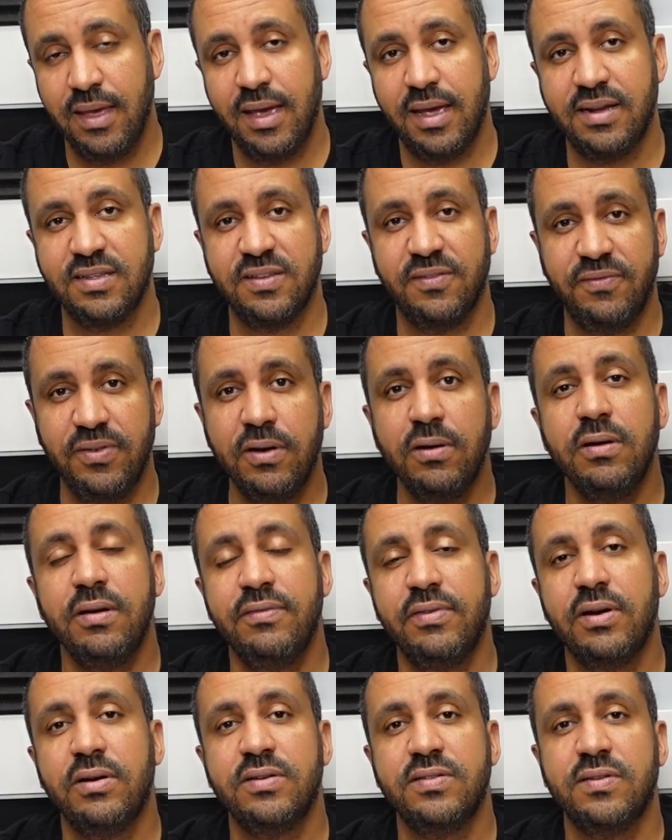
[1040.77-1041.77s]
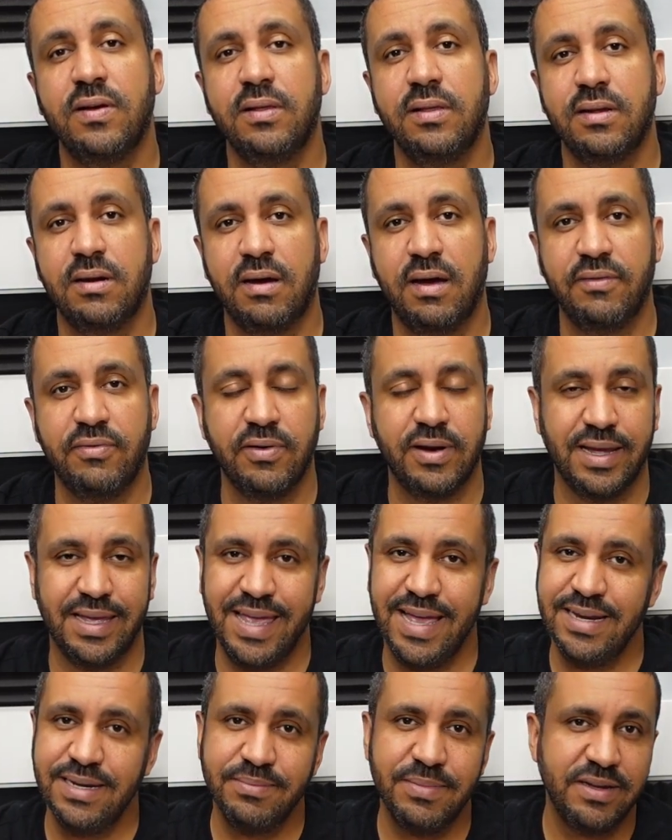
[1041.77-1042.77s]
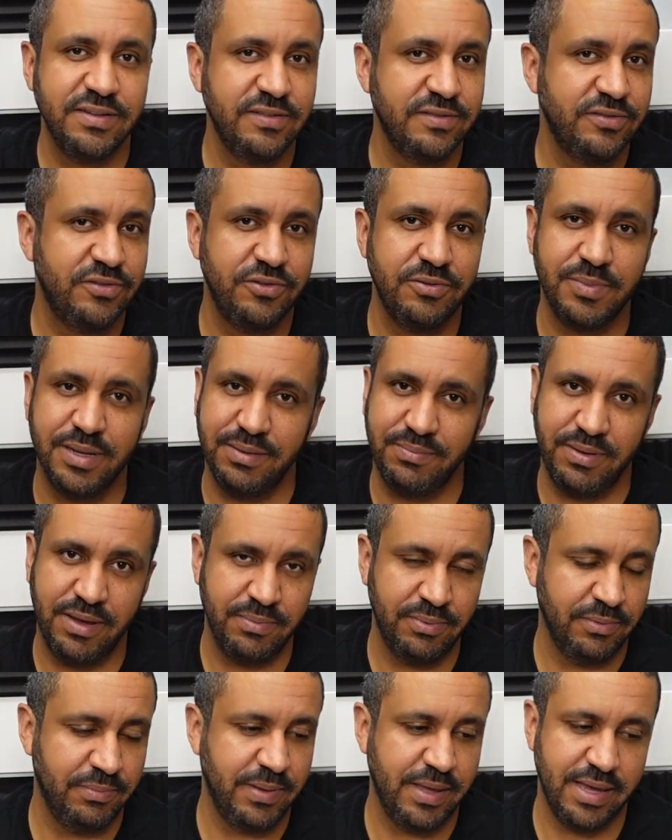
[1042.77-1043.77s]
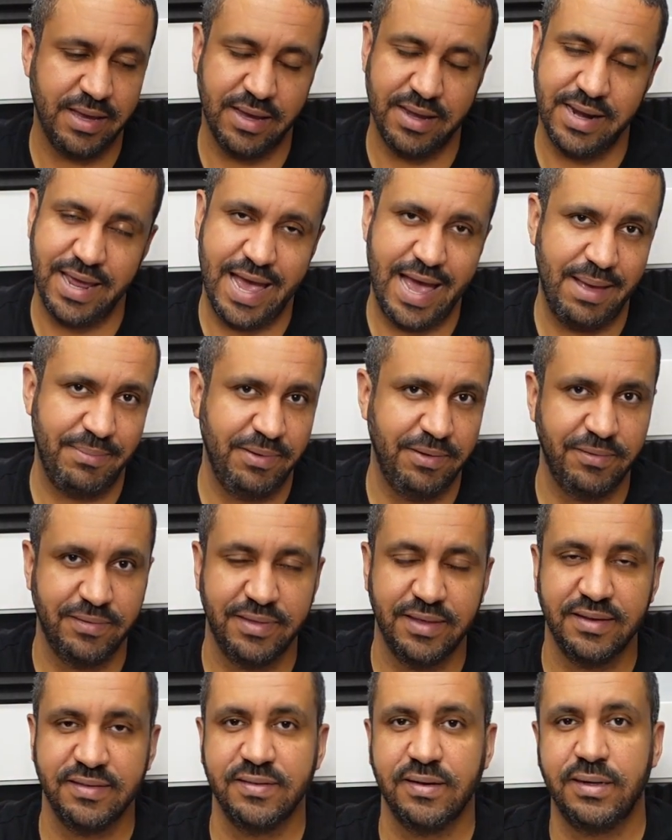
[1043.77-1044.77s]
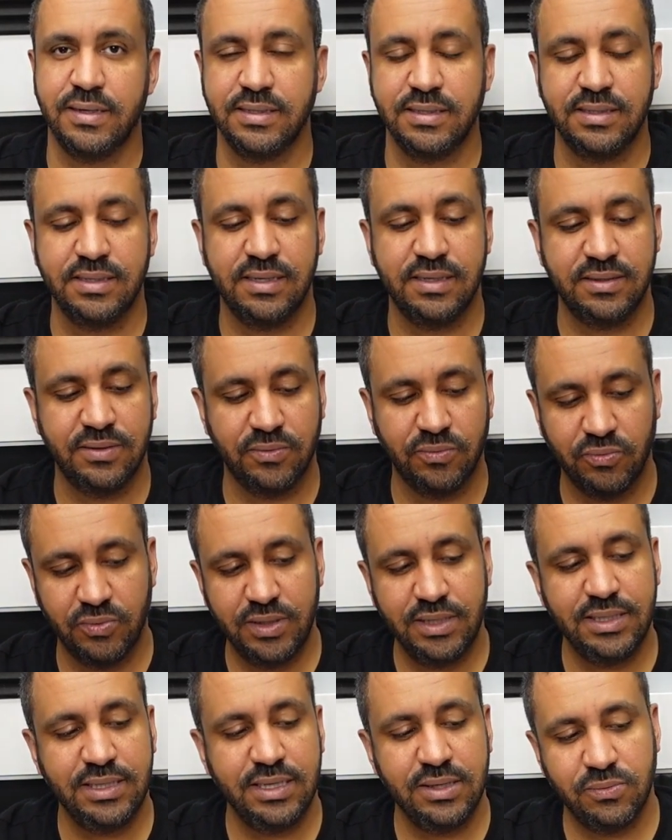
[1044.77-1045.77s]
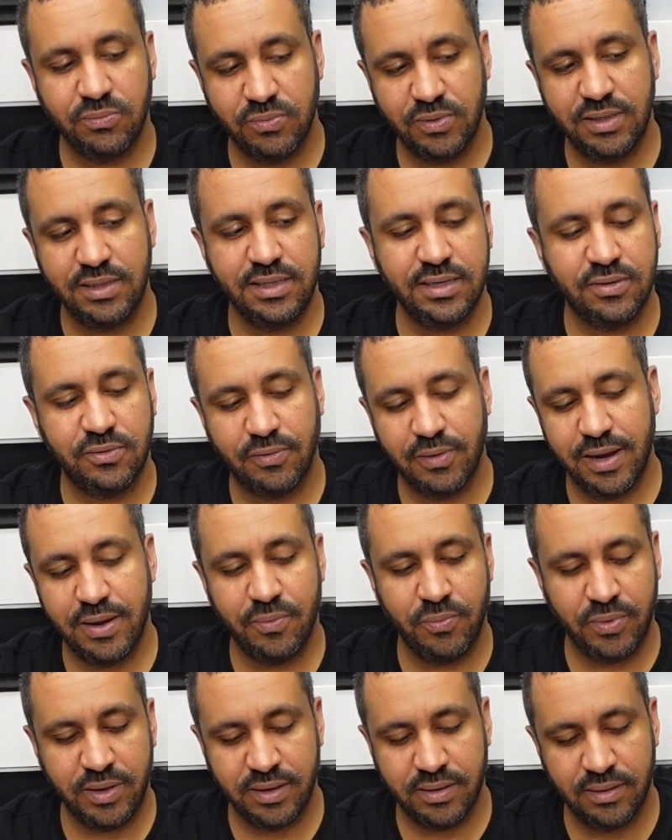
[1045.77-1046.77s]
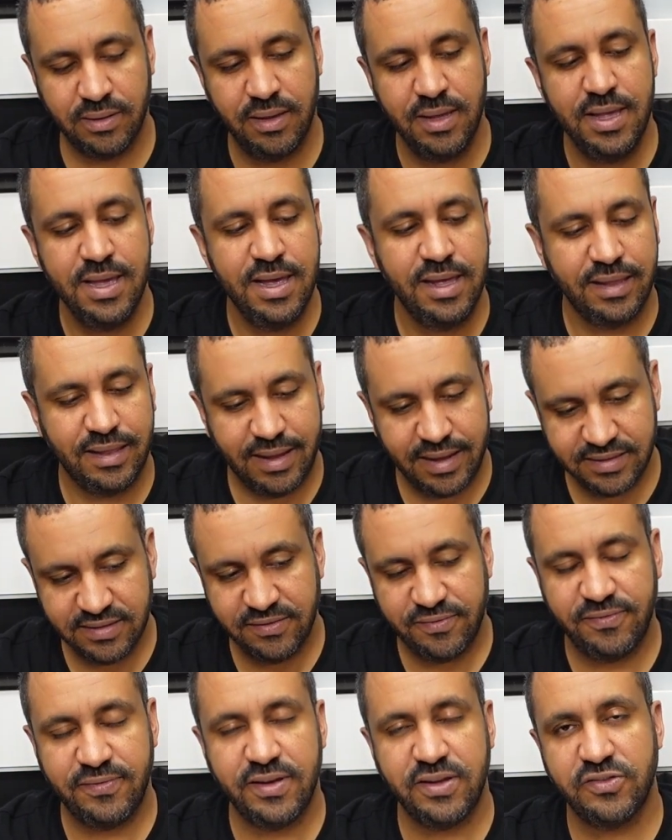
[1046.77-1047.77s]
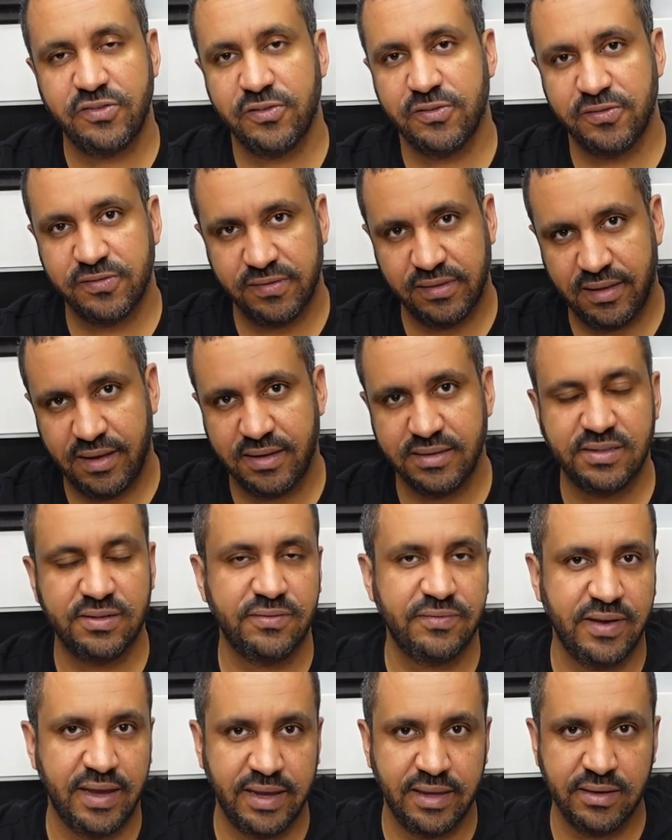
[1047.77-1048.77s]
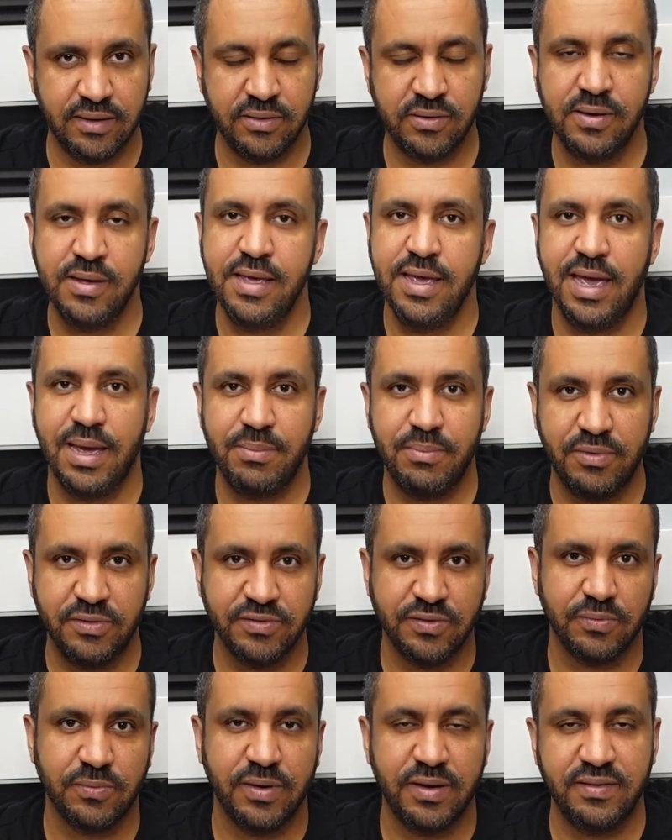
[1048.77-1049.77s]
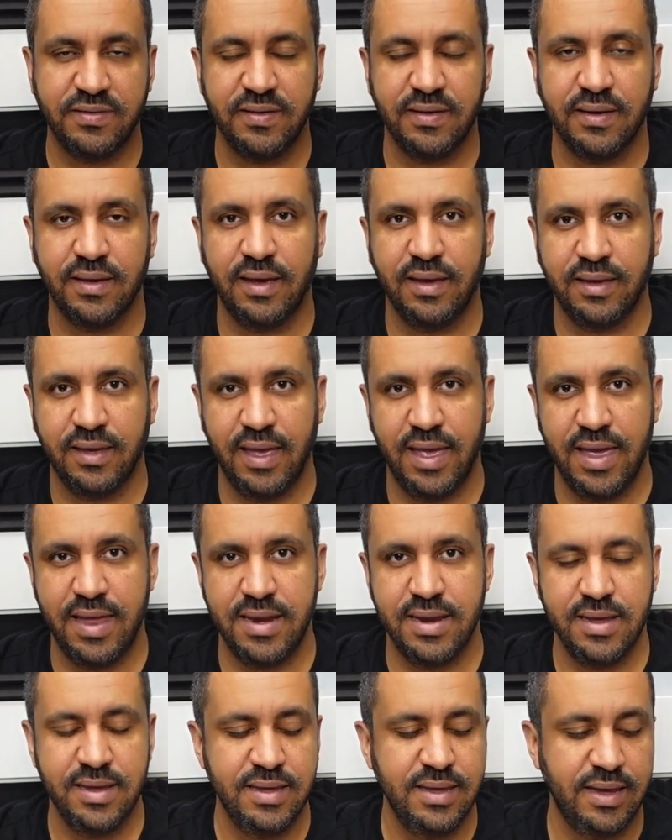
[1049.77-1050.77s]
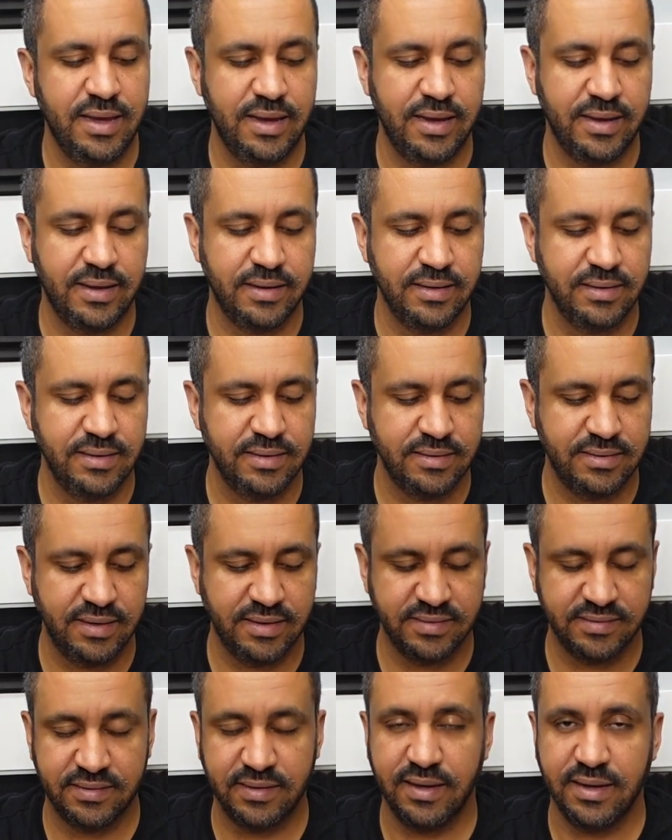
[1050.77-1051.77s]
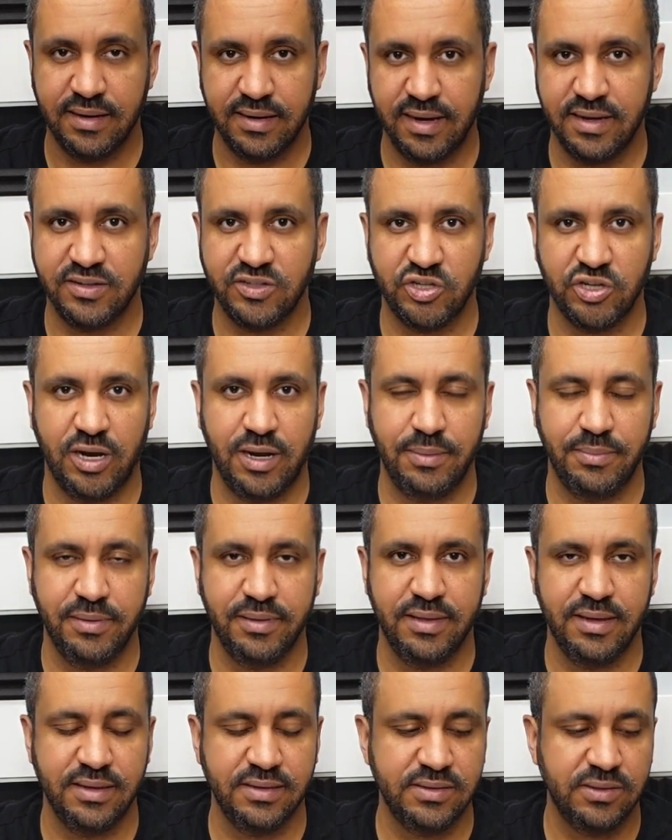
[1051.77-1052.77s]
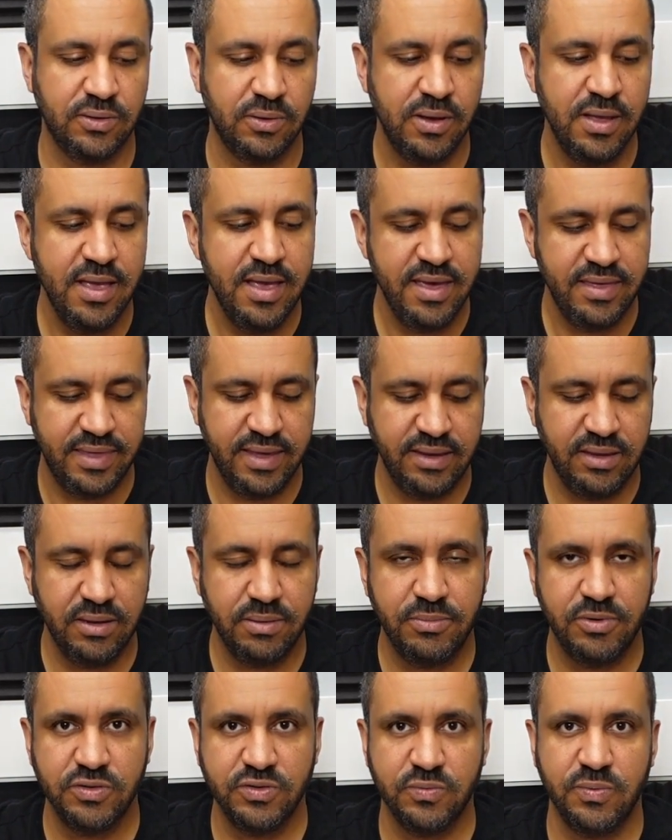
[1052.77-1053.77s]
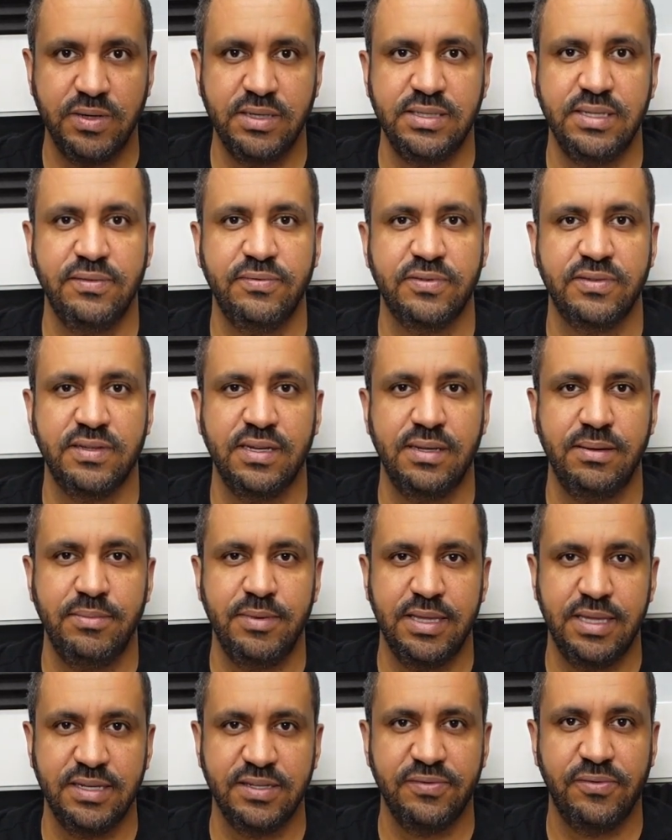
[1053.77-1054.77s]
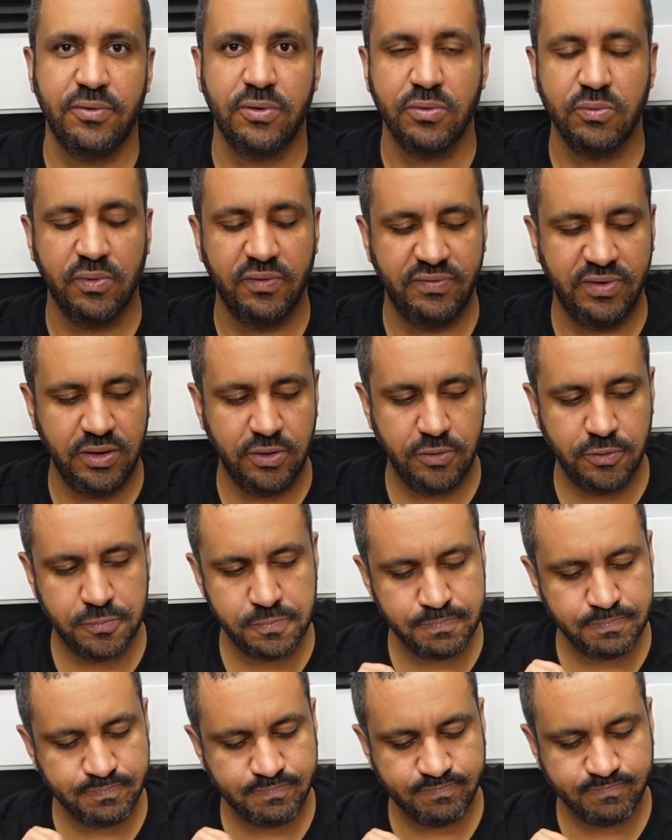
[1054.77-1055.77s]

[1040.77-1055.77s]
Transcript: And it's a very, very solid offering. I can't imagine too many people being unhappy with this, honestly. It's a really, really great wheel. Lots of features, lots of value, and Moza Racing, again, does a nice job with it. So thank you to Moza Racing for sending me this for review.